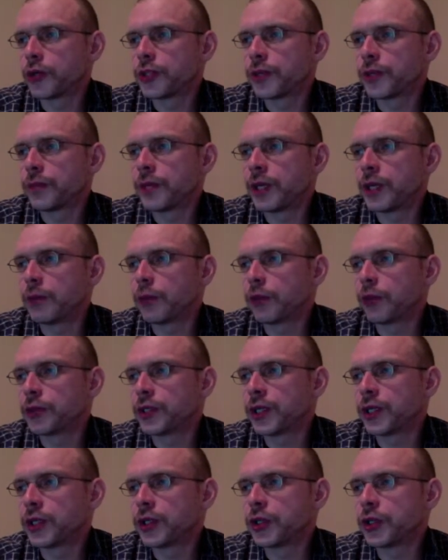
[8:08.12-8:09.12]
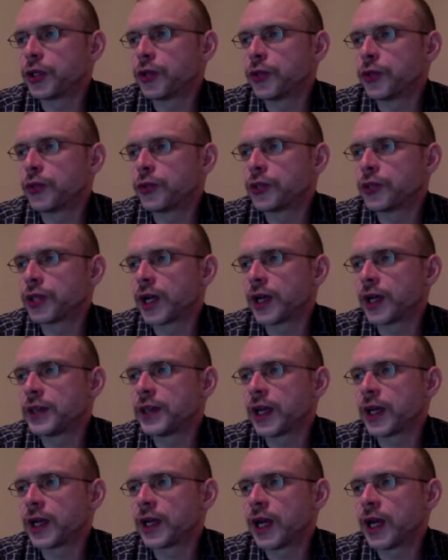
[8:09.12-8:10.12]
people tend to use
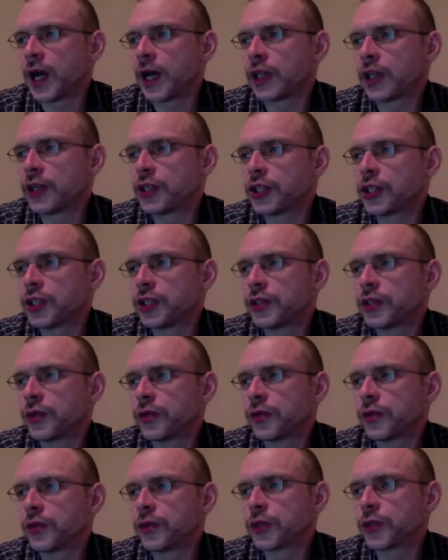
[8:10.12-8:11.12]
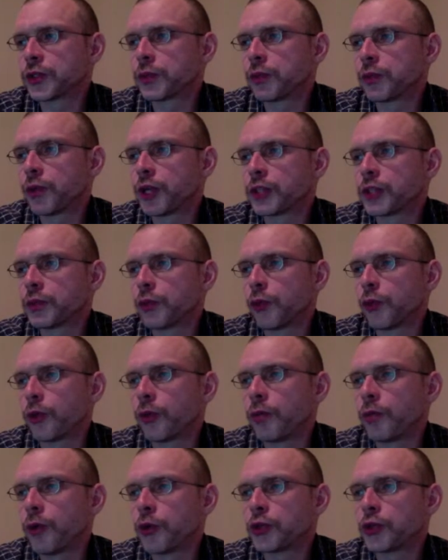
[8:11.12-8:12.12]
technology to express more
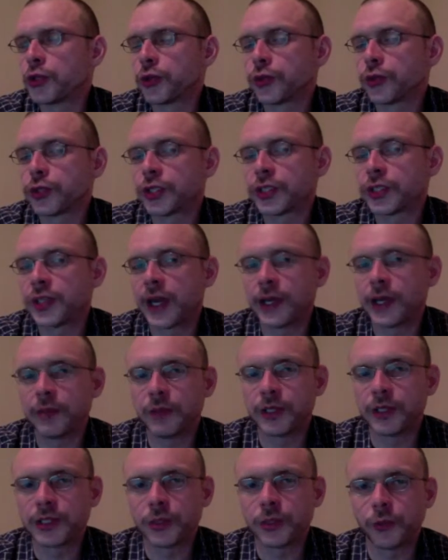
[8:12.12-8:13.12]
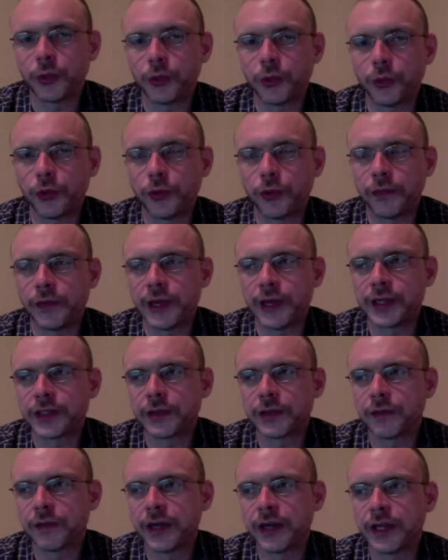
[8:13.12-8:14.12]
emotional statements than we would face
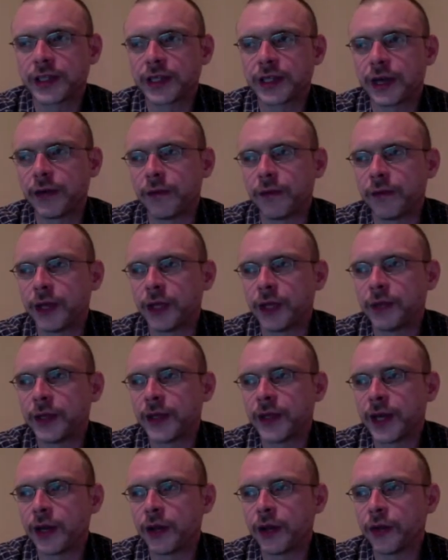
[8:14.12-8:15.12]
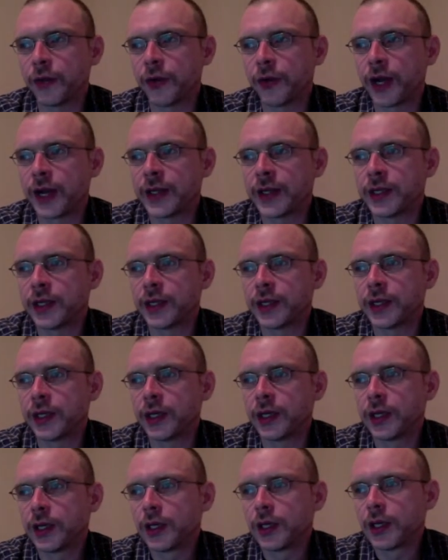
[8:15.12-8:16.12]
to face, kind of developing that other idea.
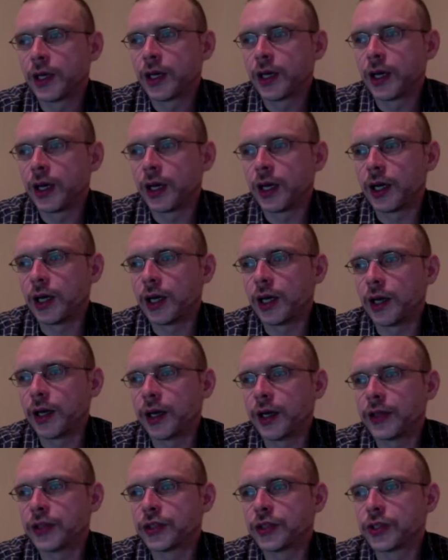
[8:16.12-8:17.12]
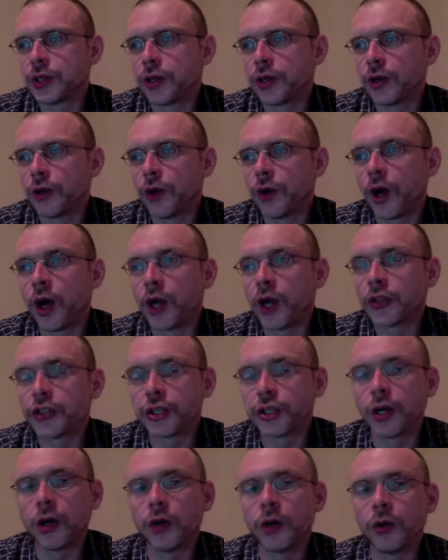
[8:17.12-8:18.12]
And so,
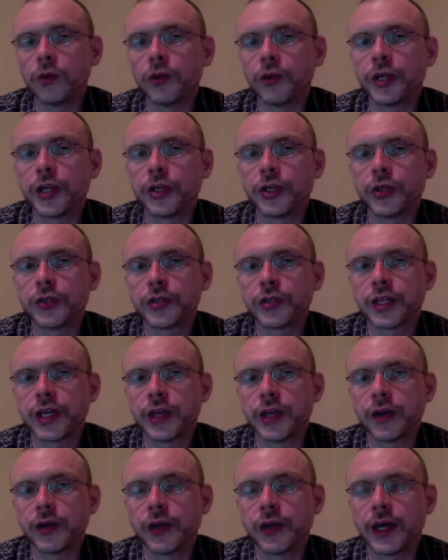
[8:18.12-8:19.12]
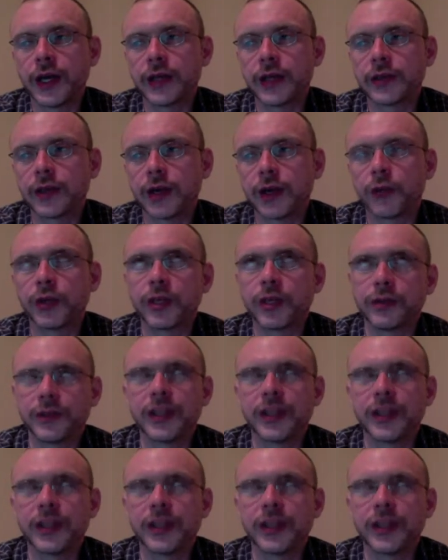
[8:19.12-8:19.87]
also, we can use the internet. We can